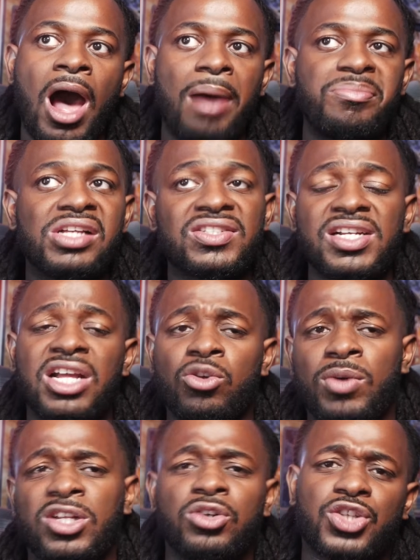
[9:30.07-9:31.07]
This is another
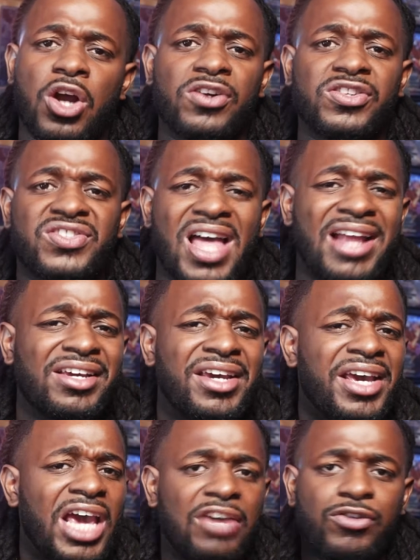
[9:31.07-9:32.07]
one of those cards that
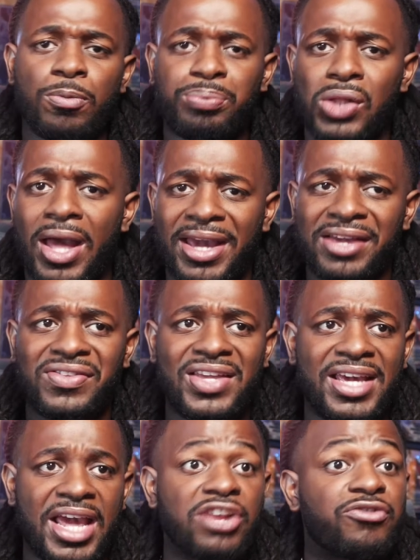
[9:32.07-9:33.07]
if you're playing the
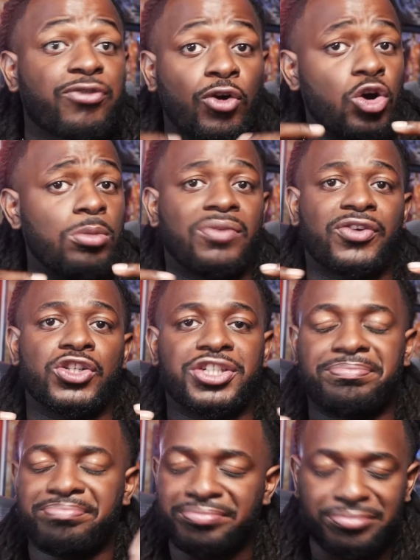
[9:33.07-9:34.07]
Infernal version,
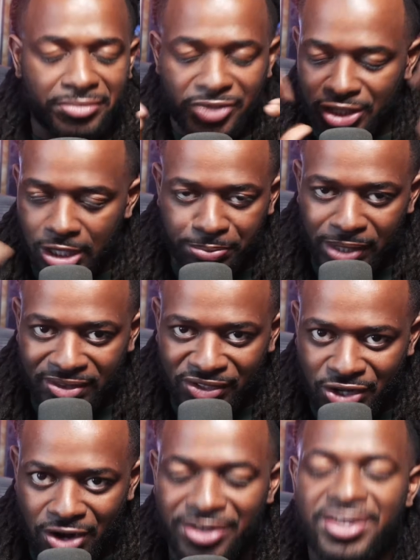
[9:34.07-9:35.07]
you don't play this
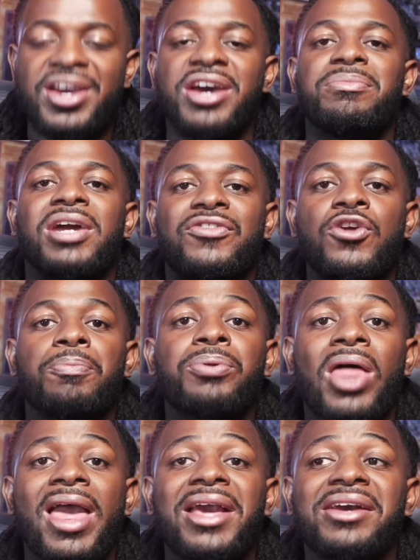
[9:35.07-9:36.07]
card. But if you're
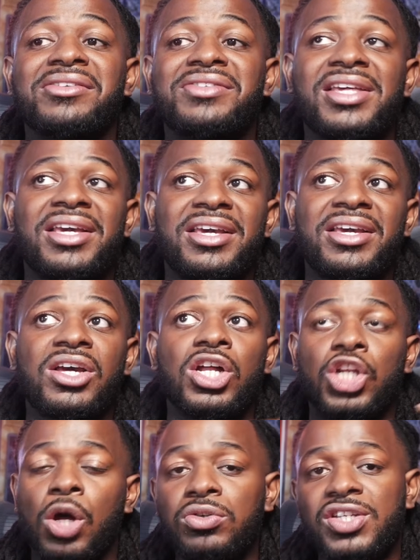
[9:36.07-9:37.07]
playing the
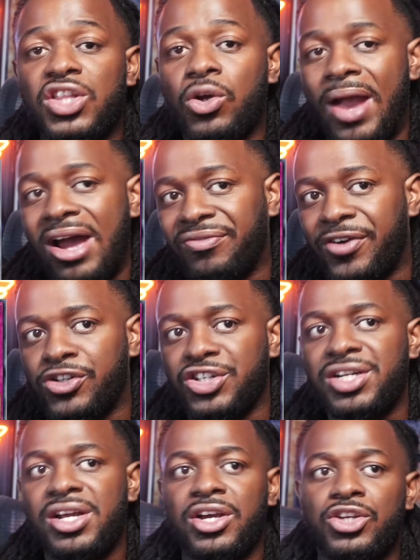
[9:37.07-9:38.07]
low to the ground
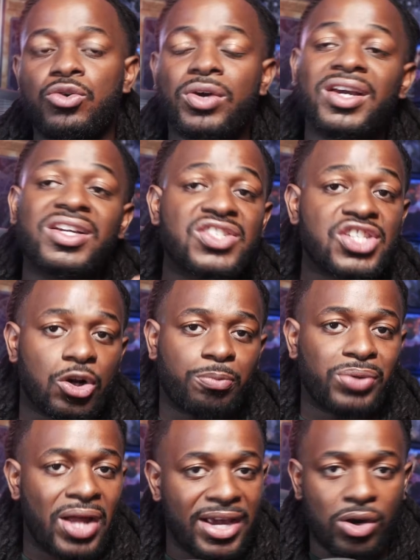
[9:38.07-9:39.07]
version, you can consider
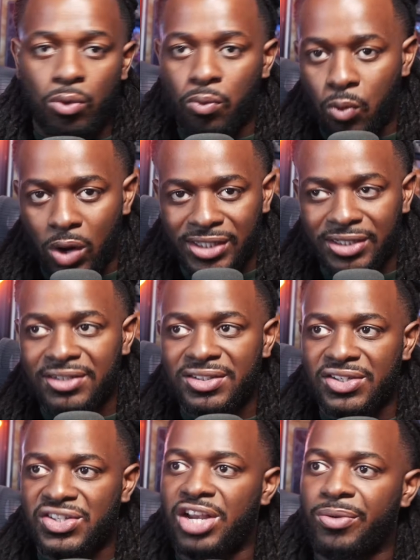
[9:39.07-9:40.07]
playing
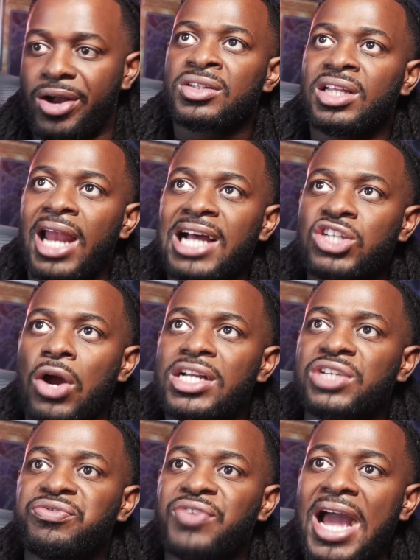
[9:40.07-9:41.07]
1-0. The last card
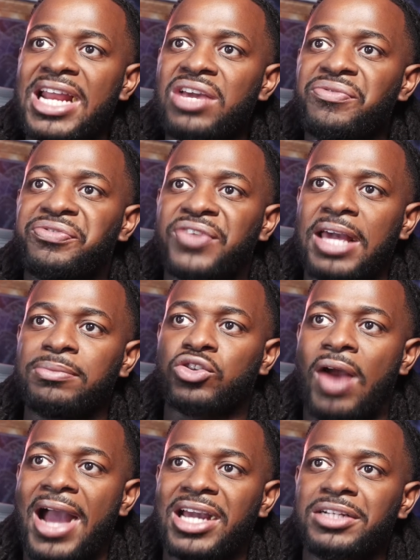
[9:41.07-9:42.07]
is Fighting Flame
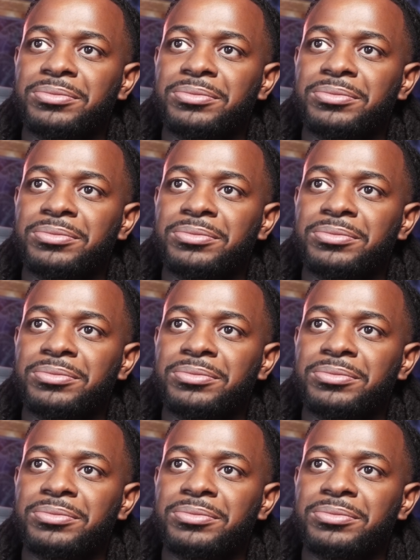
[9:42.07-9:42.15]
Dragon.